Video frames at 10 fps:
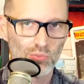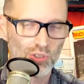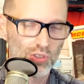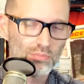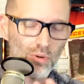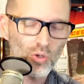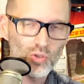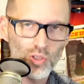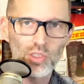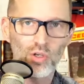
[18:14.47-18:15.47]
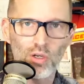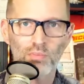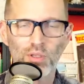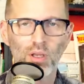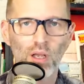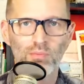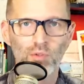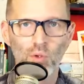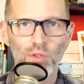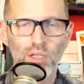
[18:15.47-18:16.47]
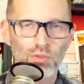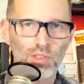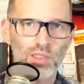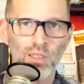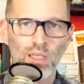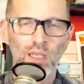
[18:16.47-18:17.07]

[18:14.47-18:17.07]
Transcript: which is mostly Europe, with a, a few other countries in